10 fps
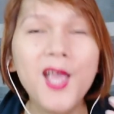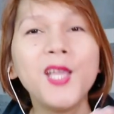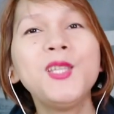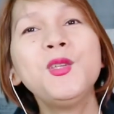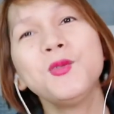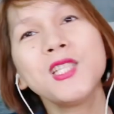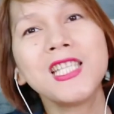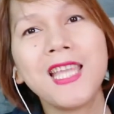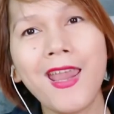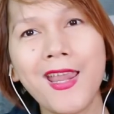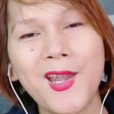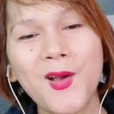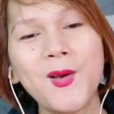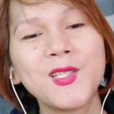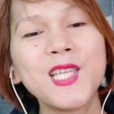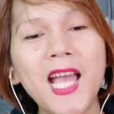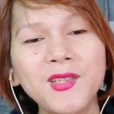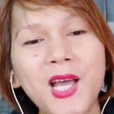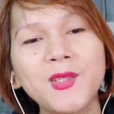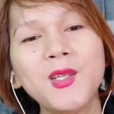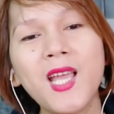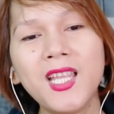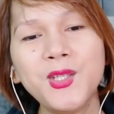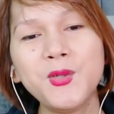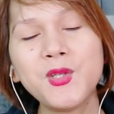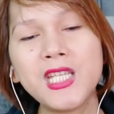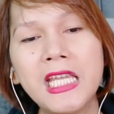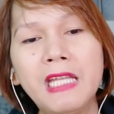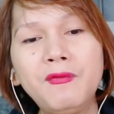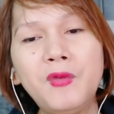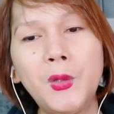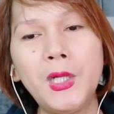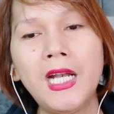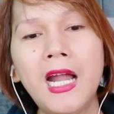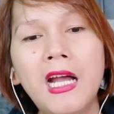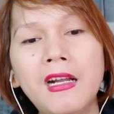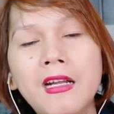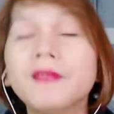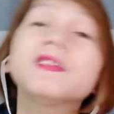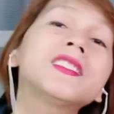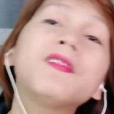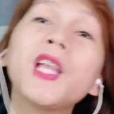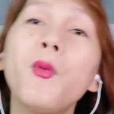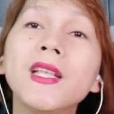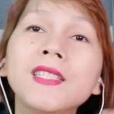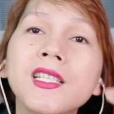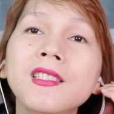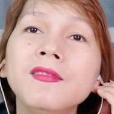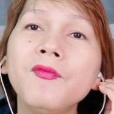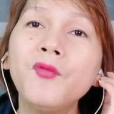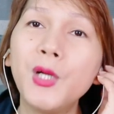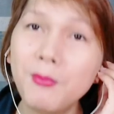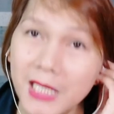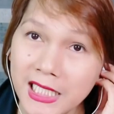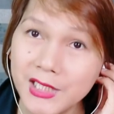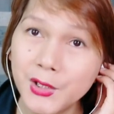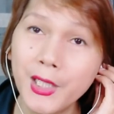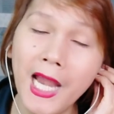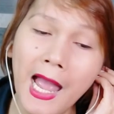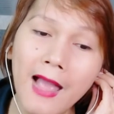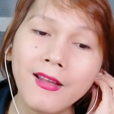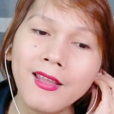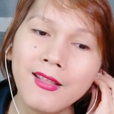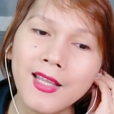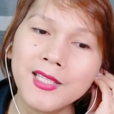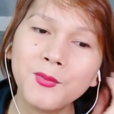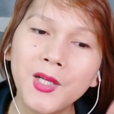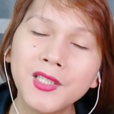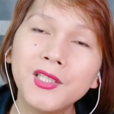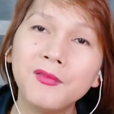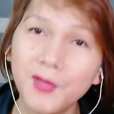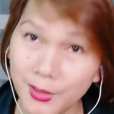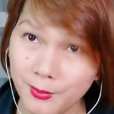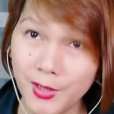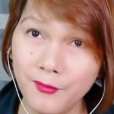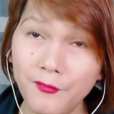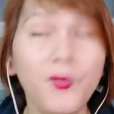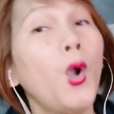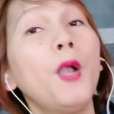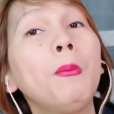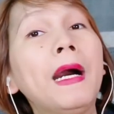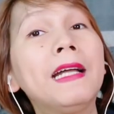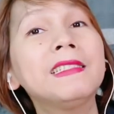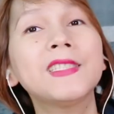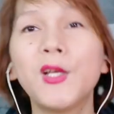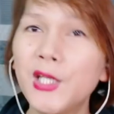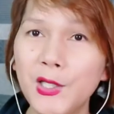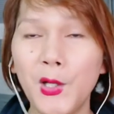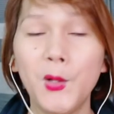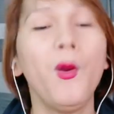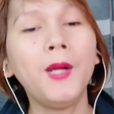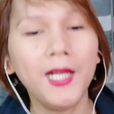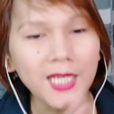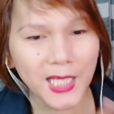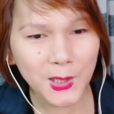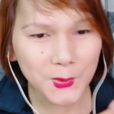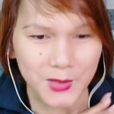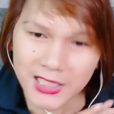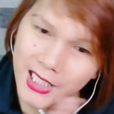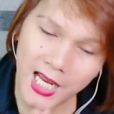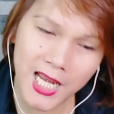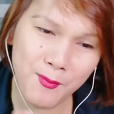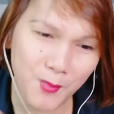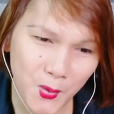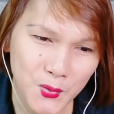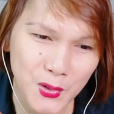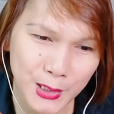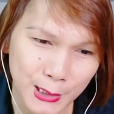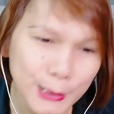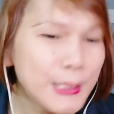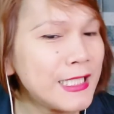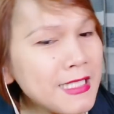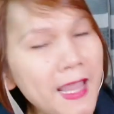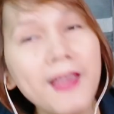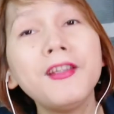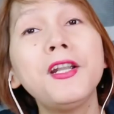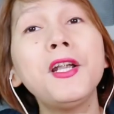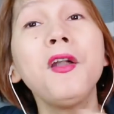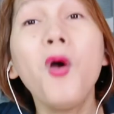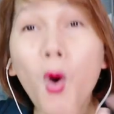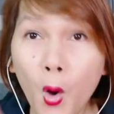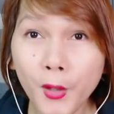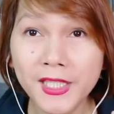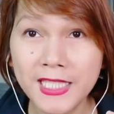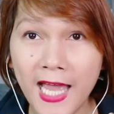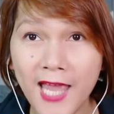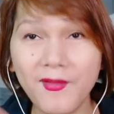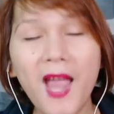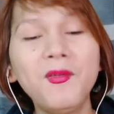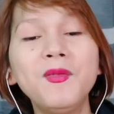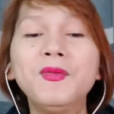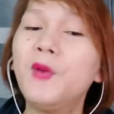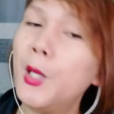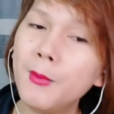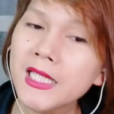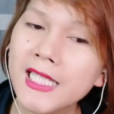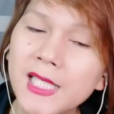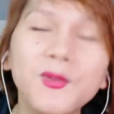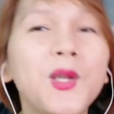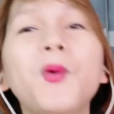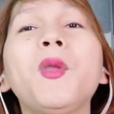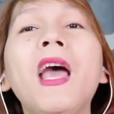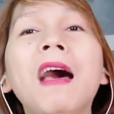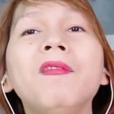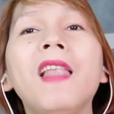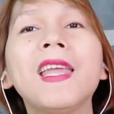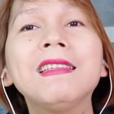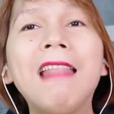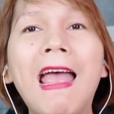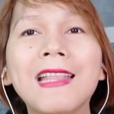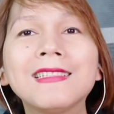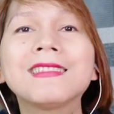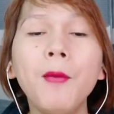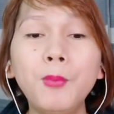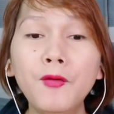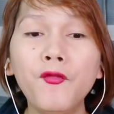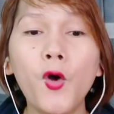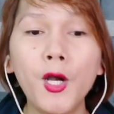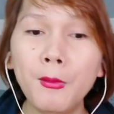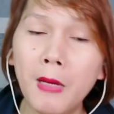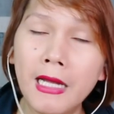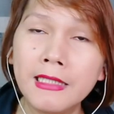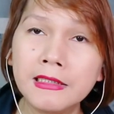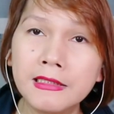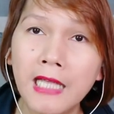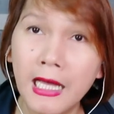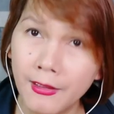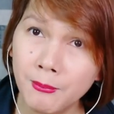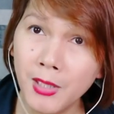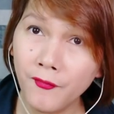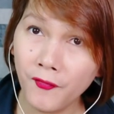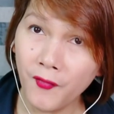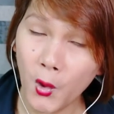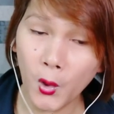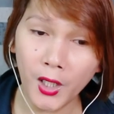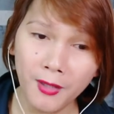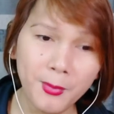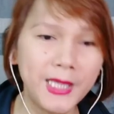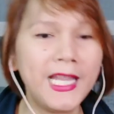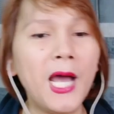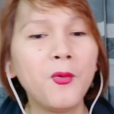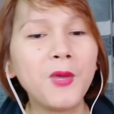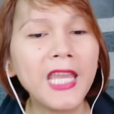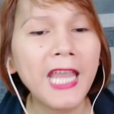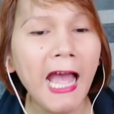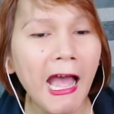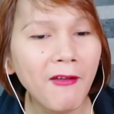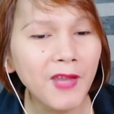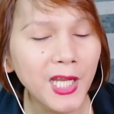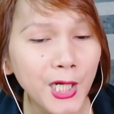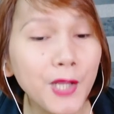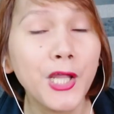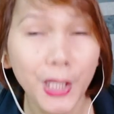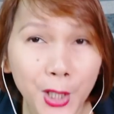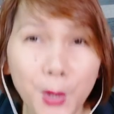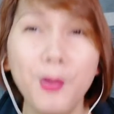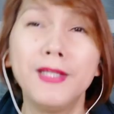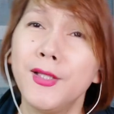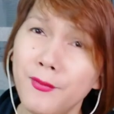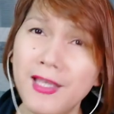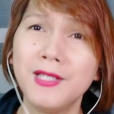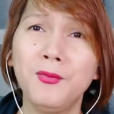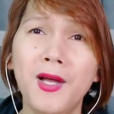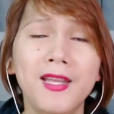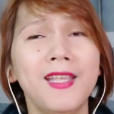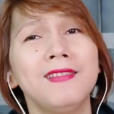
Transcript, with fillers: Yushin. Oh, shout out to God Yushin for uh, requesting for me to react in this wonderful performance. So, you know, Park Hyoshin, emotional singer, all the time. Every performances we don't have like dance a uh, performance uh, before, but now we have here another one. So this one is